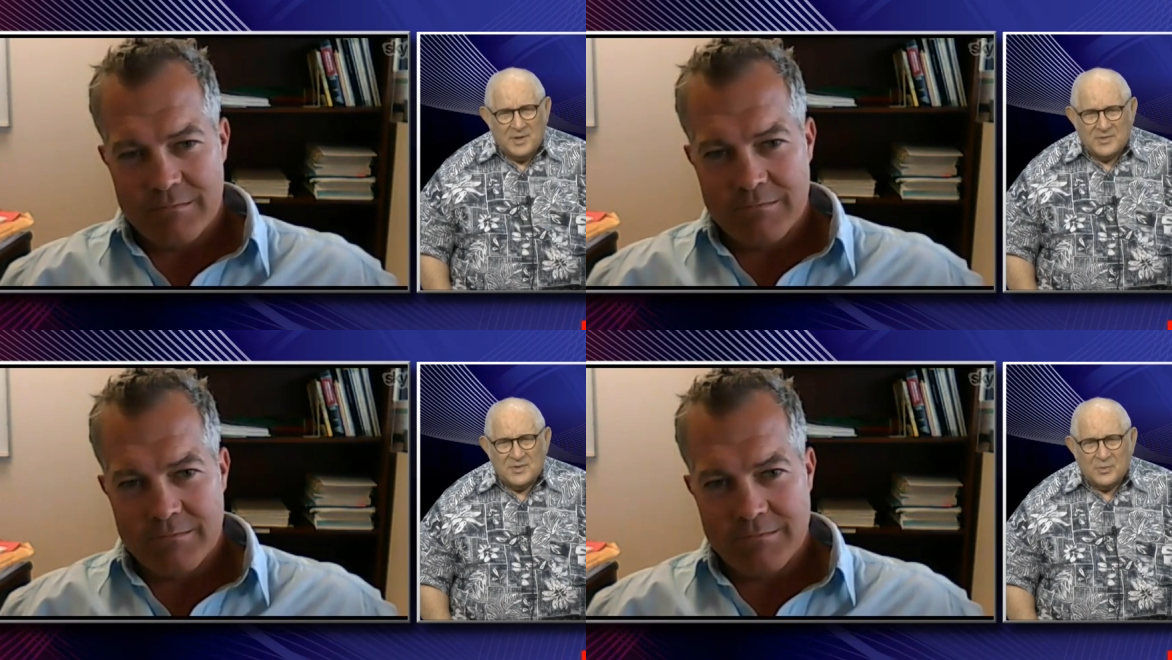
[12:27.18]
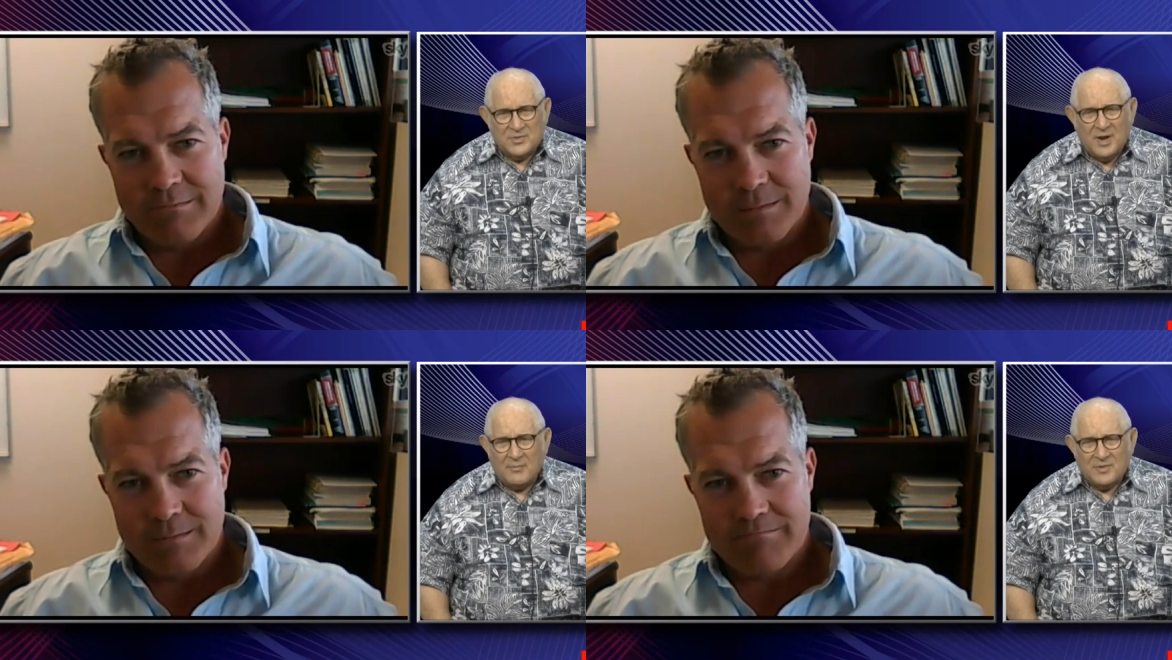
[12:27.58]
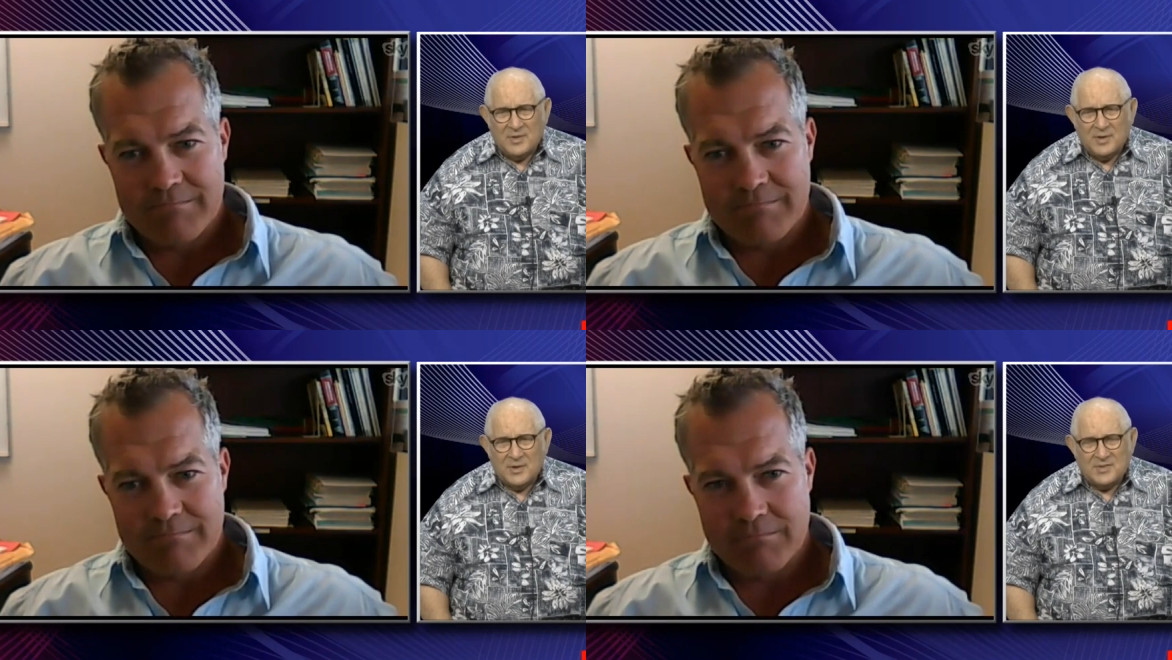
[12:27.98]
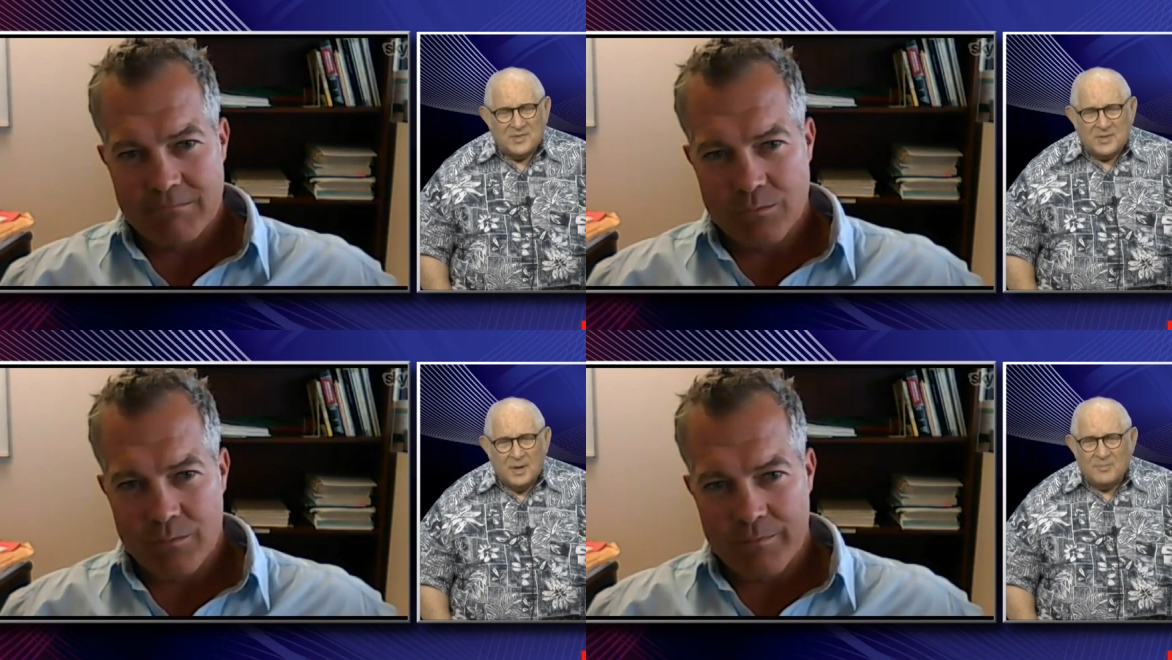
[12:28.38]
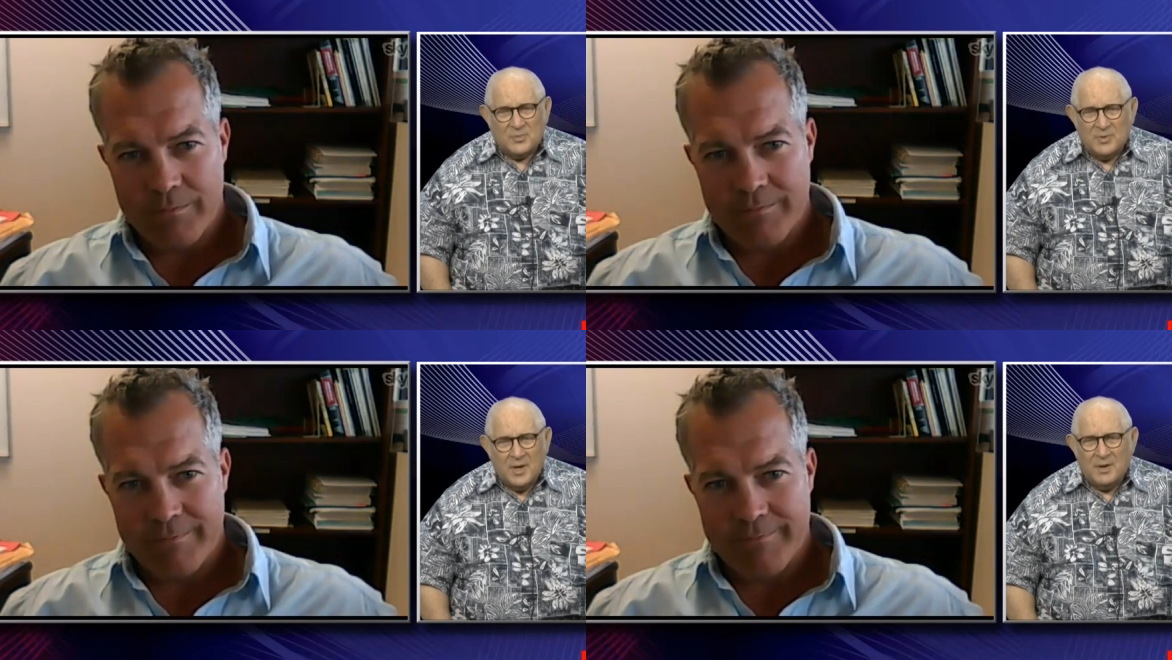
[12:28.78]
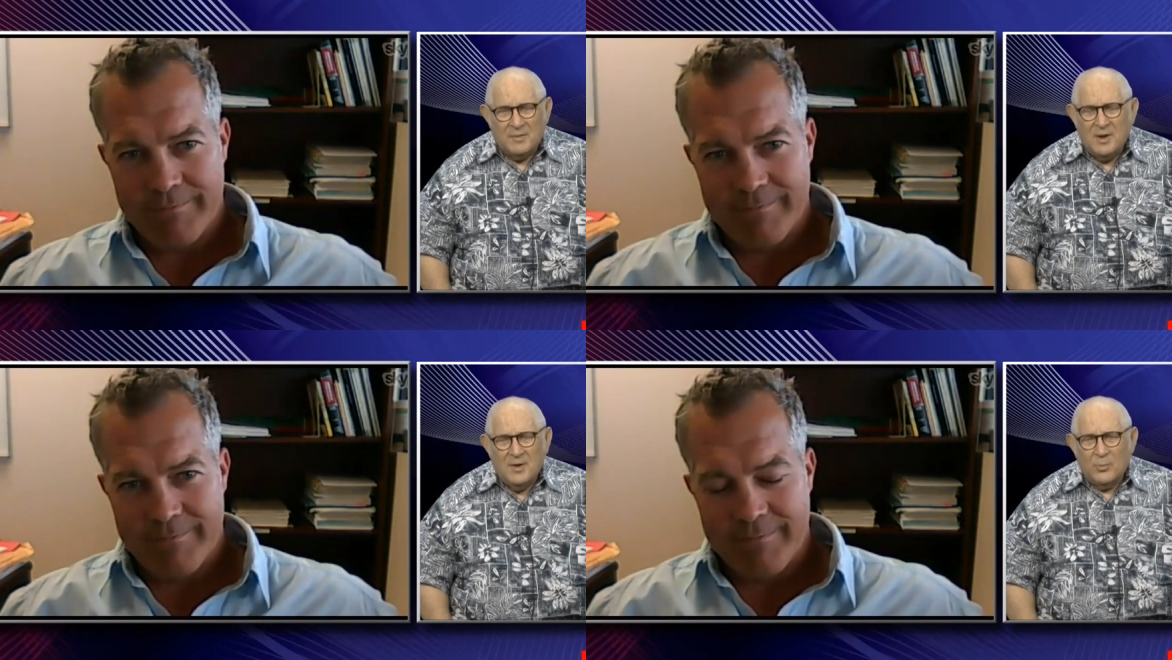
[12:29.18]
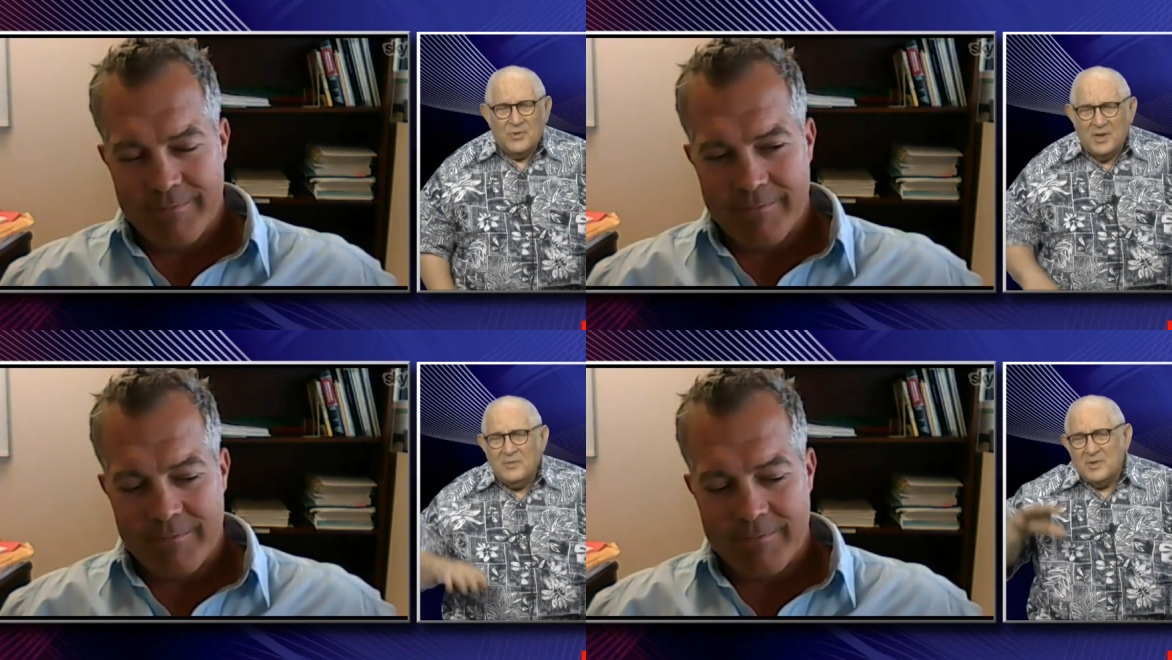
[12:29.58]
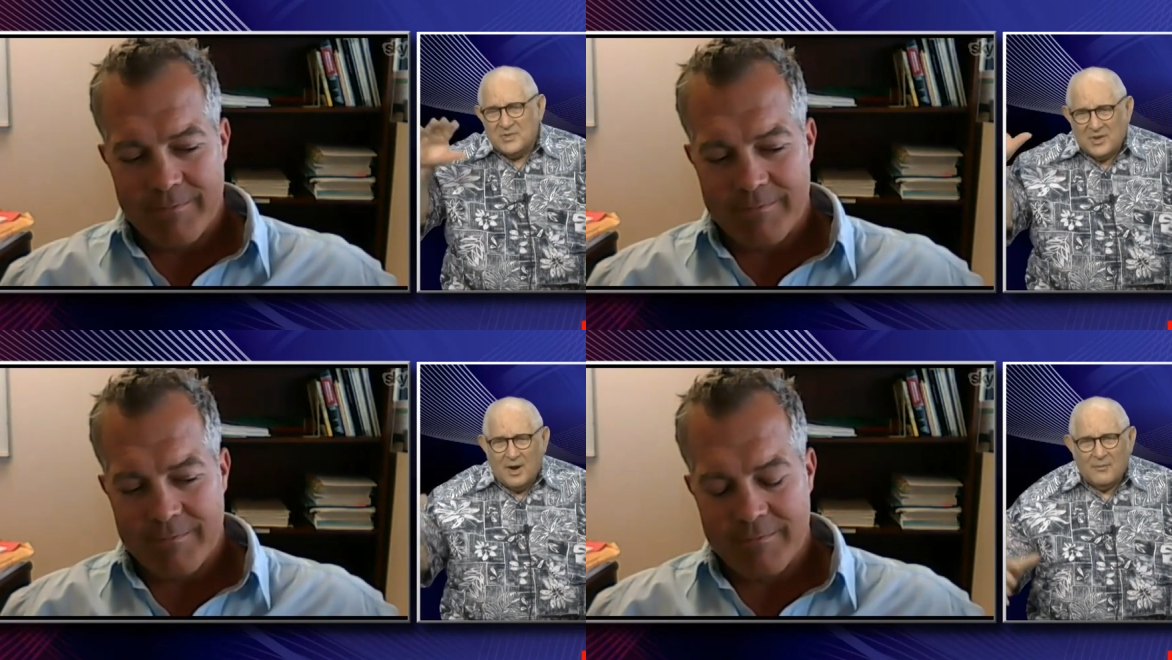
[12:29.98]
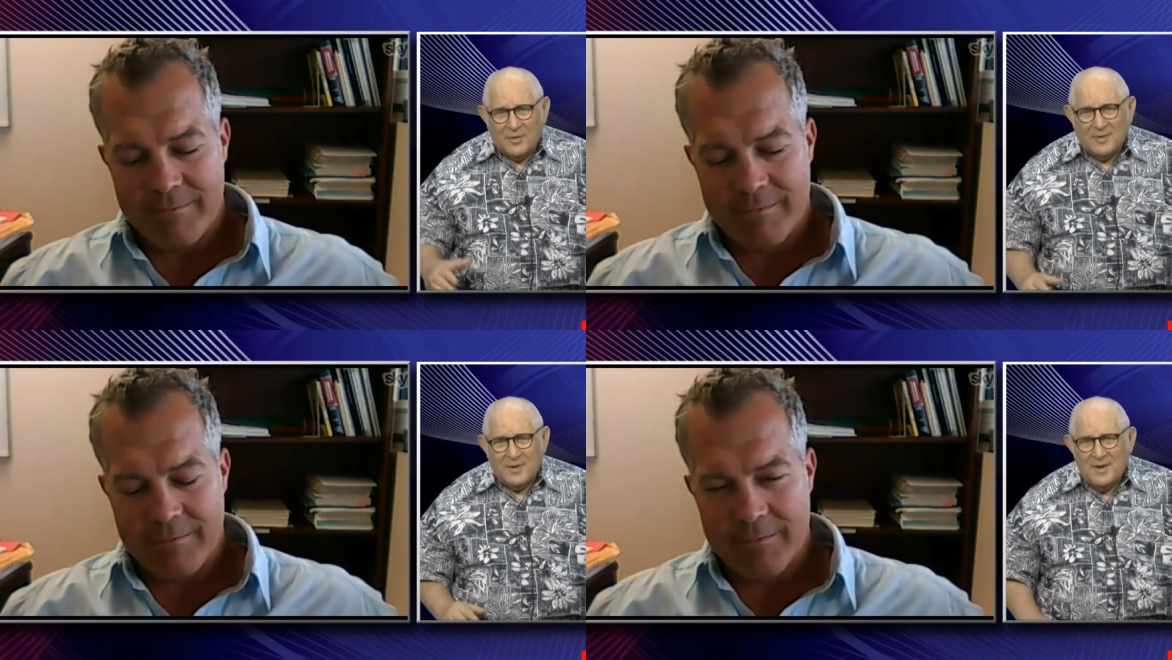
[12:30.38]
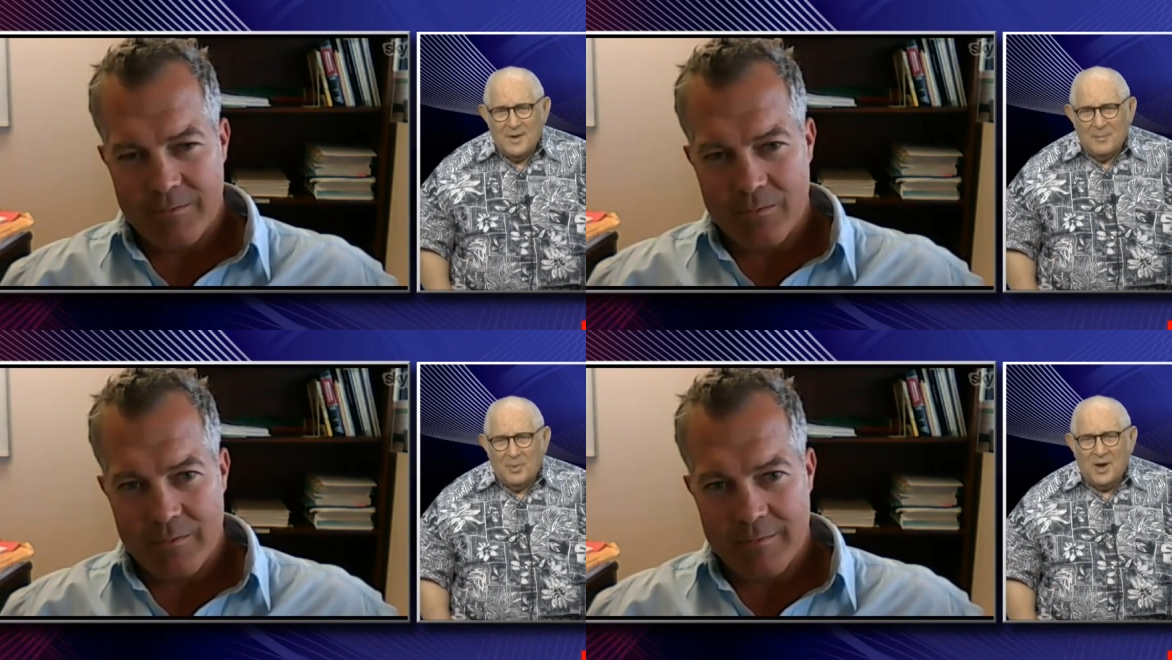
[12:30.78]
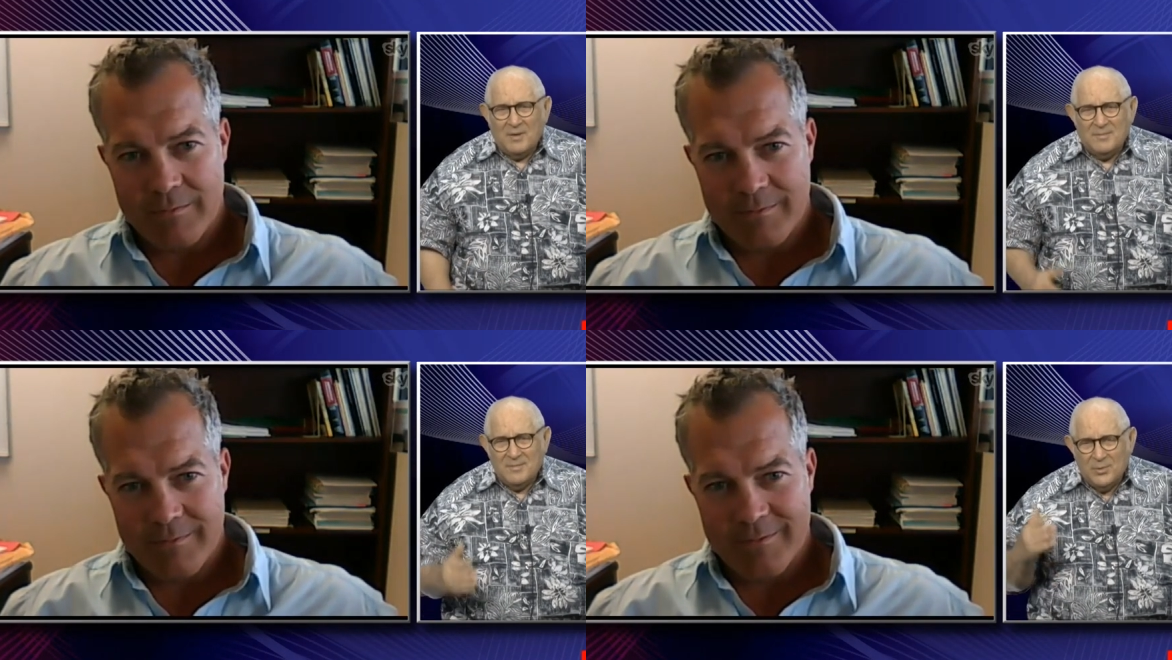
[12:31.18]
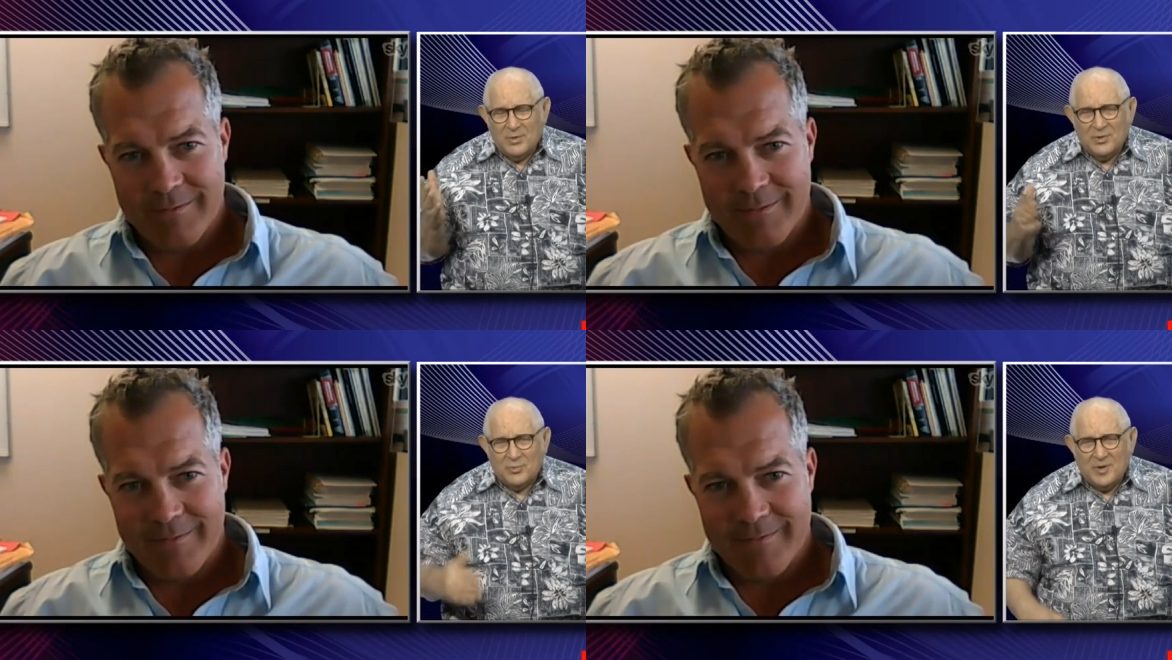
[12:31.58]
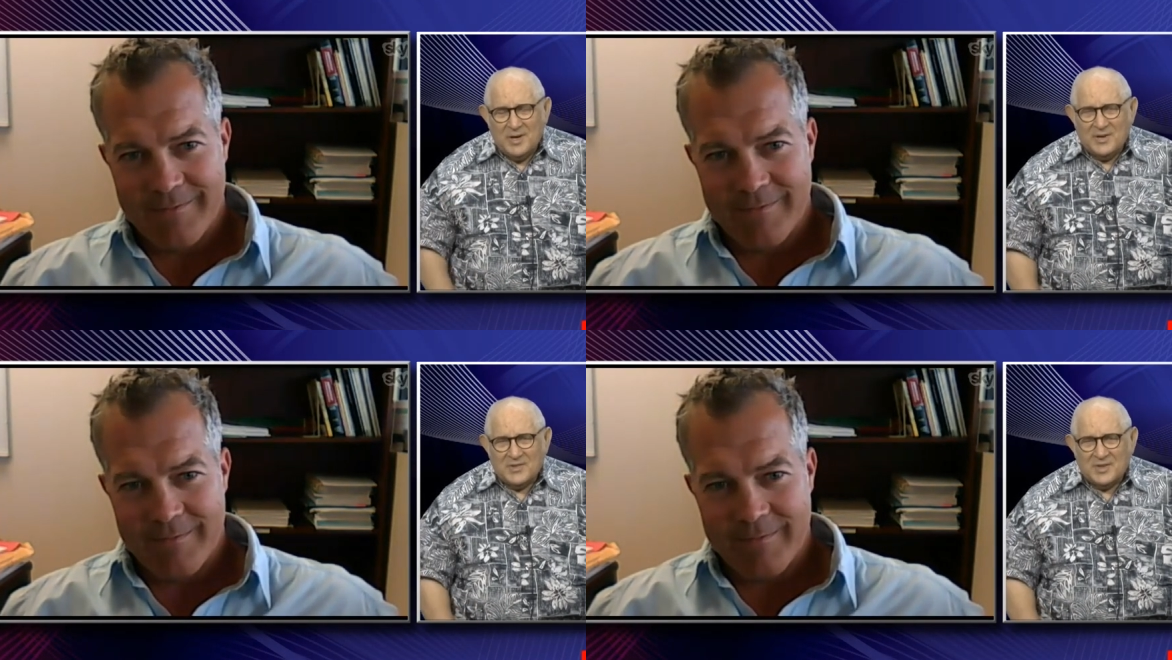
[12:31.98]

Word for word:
Speaker 1: is no sovereignty because it comes within, within the sovereign. But you can treat it as a